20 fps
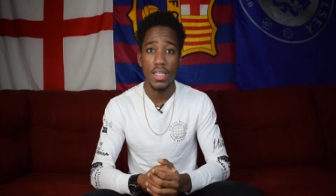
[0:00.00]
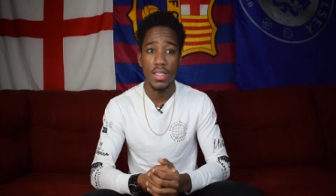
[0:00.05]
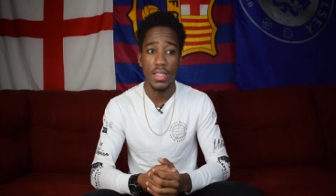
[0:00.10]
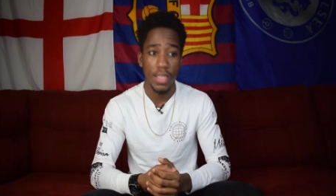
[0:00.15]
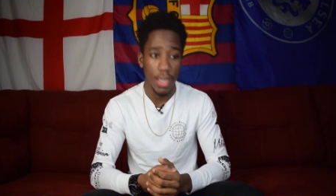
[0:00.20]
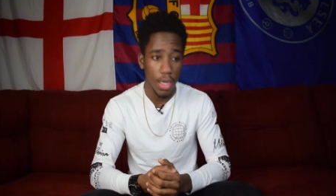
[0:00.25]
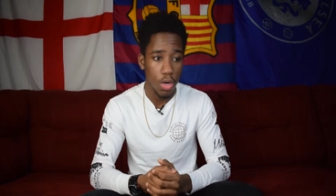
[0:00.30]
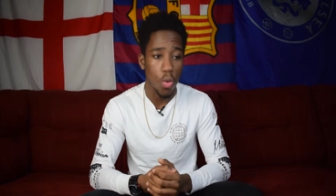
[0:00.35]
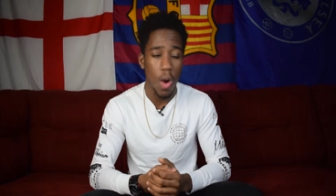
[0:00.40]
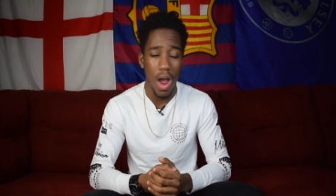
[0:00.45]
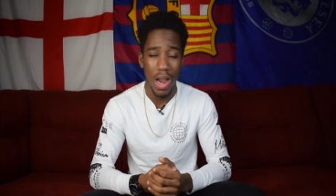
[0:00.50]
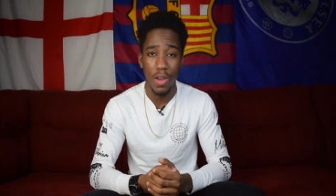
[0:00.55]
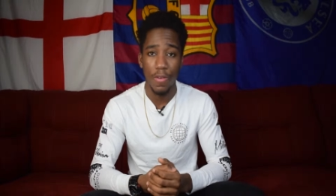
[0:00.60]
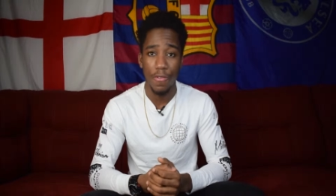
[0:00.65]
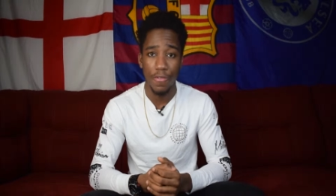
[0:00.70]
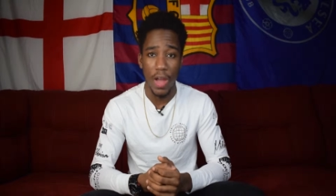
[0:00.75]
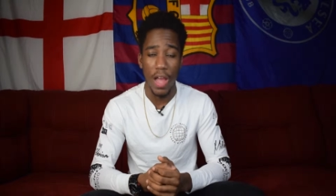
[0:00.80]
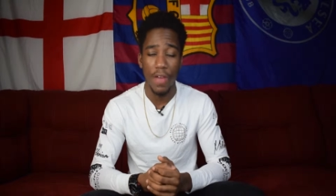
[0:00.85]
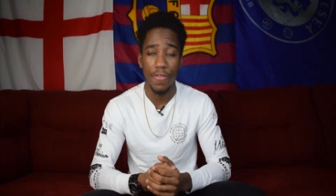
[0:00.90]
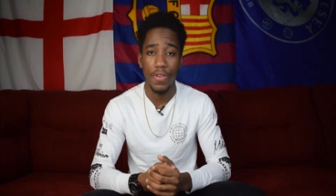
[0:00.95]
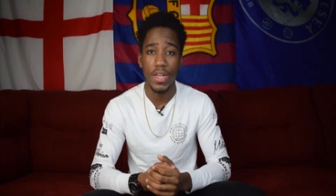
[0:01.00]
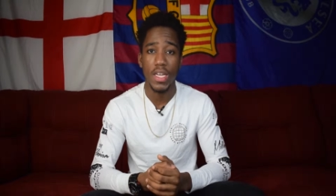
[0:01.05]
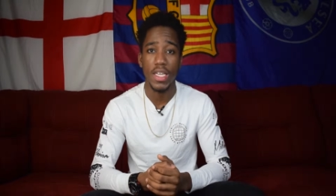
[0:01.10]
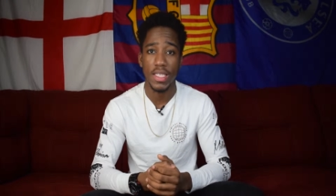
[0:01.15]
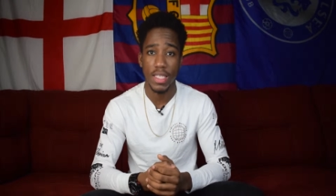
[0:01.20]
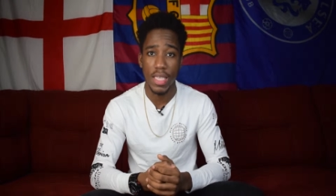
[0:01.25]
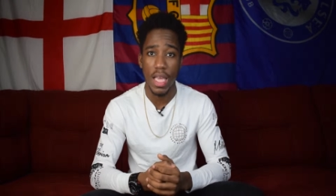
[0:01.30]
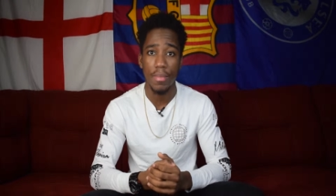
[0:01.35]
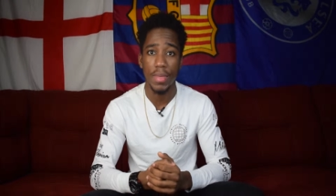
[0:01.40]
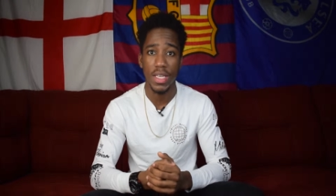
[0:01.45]
to qualify for the
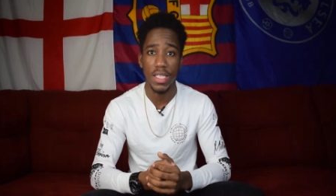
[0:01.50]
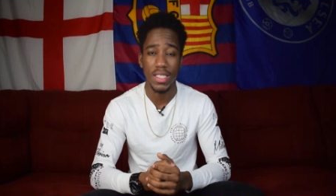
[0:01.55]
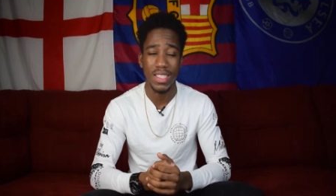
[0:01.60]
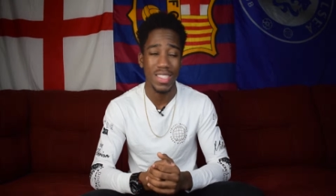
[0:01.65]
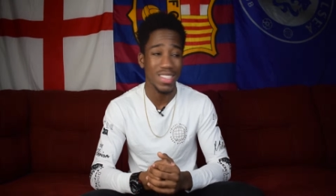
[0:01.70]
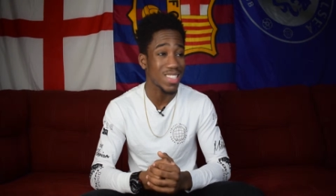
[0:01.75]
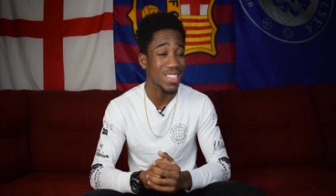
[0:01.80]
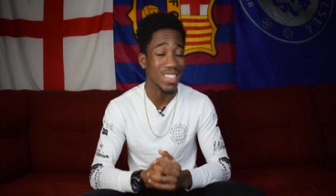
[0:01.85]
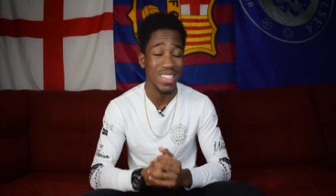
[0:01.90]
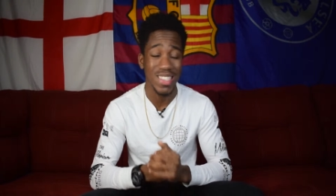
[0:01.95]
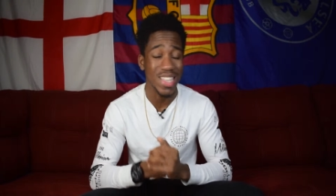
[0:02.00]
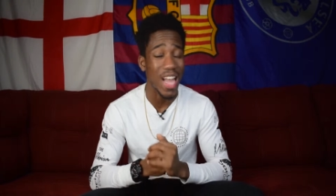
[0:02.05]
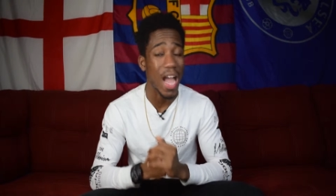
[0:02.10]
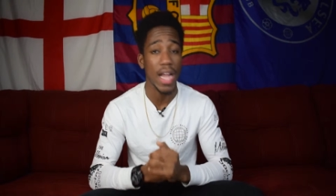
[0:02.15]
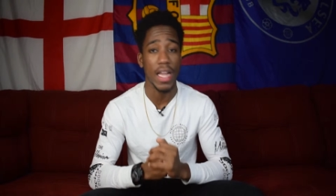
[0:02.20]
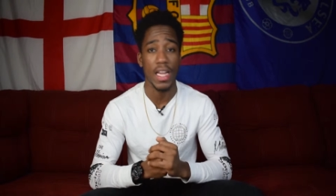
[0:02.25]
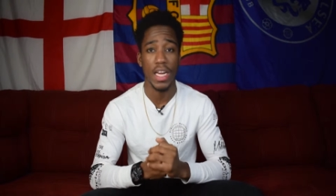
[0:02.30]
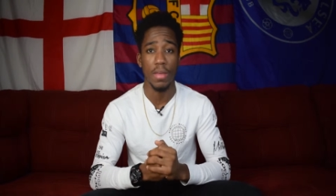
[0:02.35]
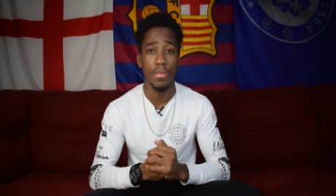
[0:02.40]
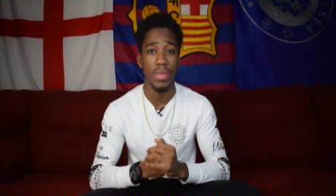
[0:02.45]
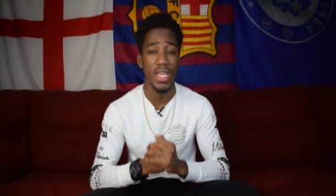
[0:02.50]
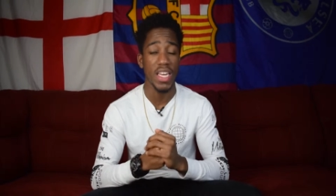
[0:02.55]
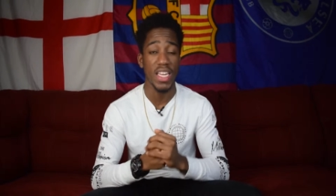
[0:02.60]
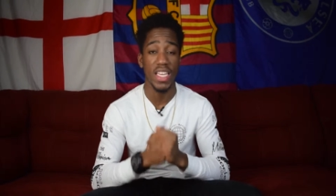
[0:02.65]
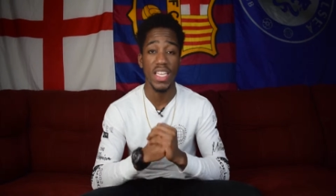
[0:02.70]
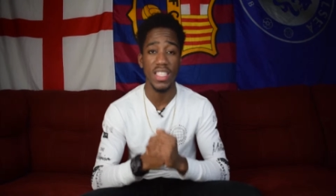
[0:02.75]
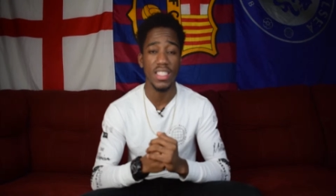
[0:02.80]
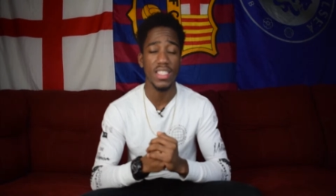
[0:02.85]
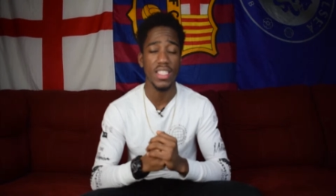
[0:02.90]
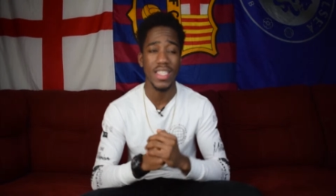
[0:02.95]
semis, because it's not going to be an
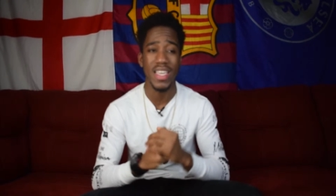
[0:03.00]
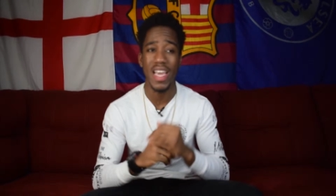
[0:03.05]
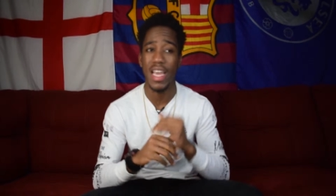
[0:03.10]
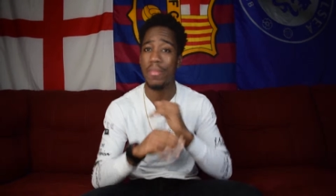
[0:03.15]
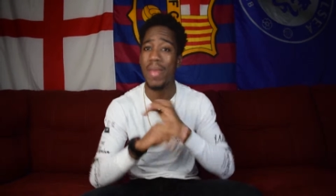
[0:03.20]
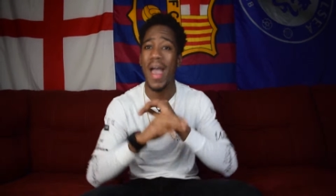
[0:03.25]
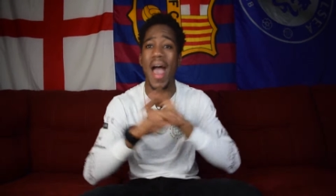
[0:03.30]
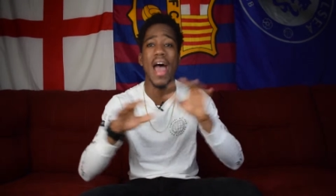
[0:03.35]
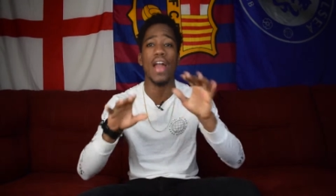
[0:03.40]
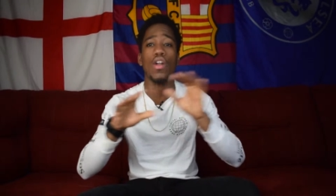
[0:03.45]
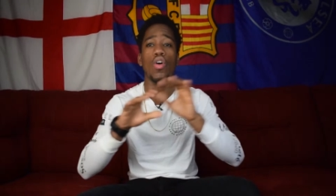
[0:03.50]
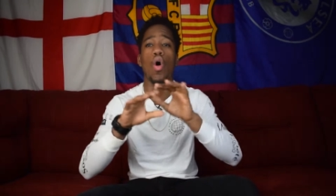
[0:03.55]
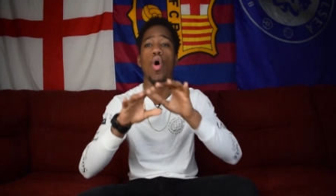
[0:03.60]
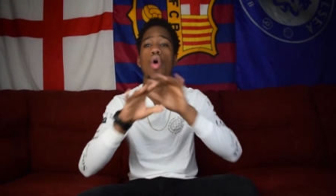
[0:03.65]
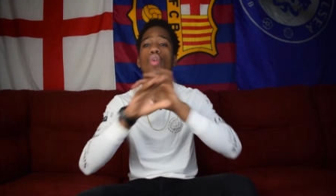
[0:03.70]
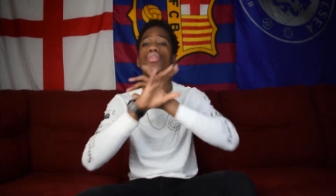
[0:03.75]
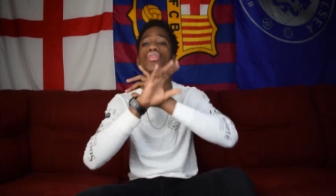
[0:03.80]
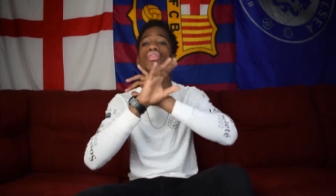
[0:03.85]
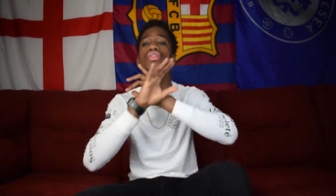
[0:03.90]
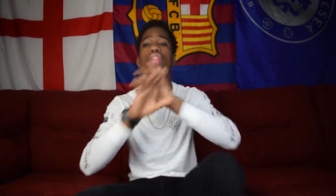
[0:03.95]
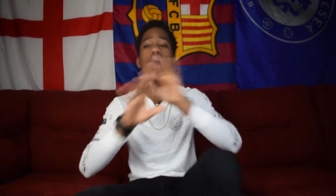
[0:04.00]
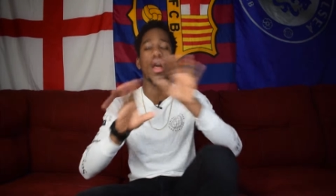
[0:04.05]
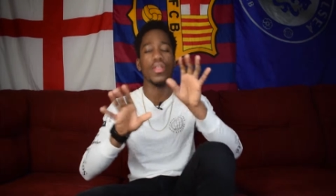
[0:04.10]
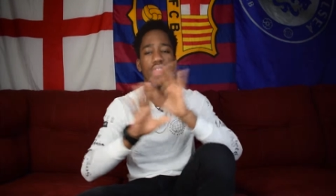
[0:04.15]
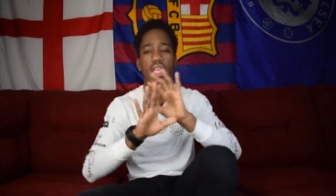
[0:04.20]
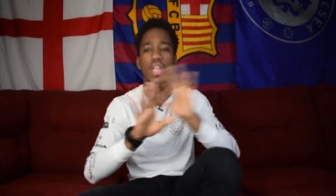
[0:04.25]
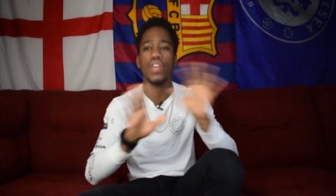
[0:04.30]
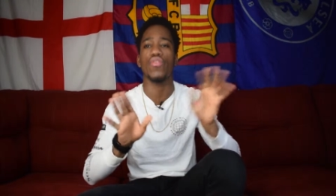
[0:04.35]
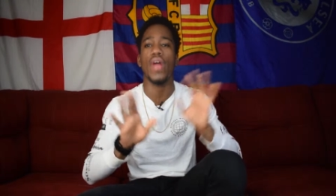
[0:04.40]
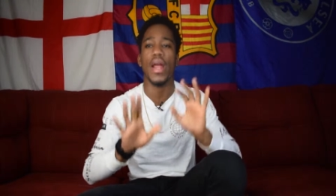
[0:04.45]
easy game at all.
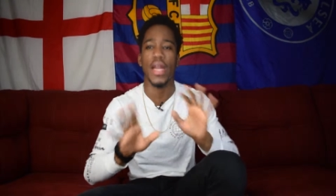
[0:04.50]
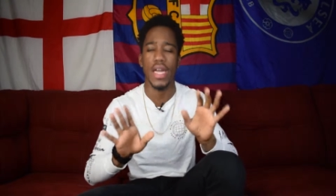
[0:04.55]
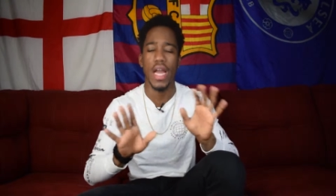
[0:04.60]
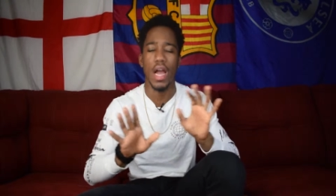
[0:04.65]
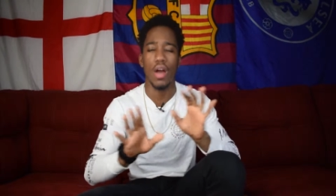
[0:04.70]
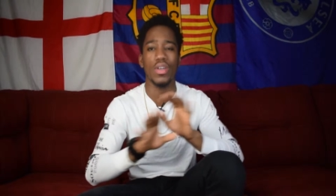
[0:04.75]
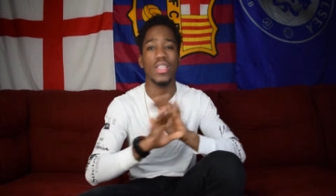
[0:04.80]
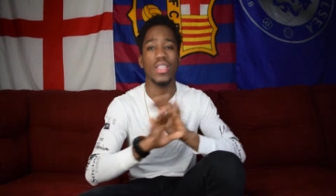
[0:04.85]
Nothing right now